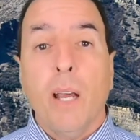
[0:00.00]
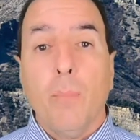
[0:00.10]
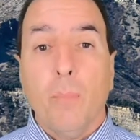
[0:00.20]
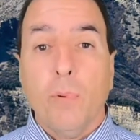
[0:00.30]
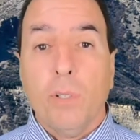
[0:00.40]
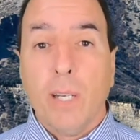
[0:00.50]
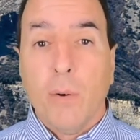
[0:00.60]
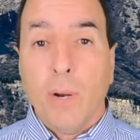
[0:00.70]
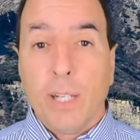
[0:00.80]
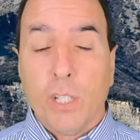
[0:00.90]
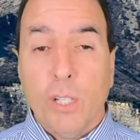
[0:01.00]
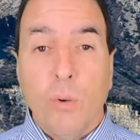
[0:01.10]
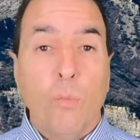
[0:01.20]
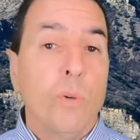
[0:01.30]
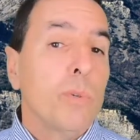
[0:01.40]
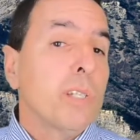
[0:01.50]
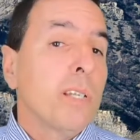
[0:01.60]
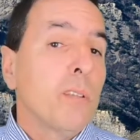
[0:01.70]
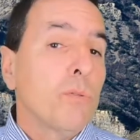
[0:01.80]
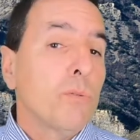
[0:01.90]
upward direction. Will we see
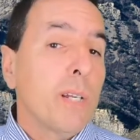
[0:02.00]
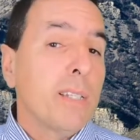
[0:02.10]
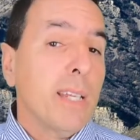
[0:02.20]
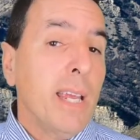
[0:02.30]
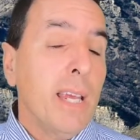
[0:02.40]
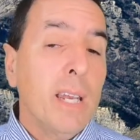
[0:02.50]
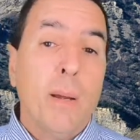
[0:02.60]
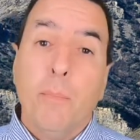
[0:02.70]
those rates again?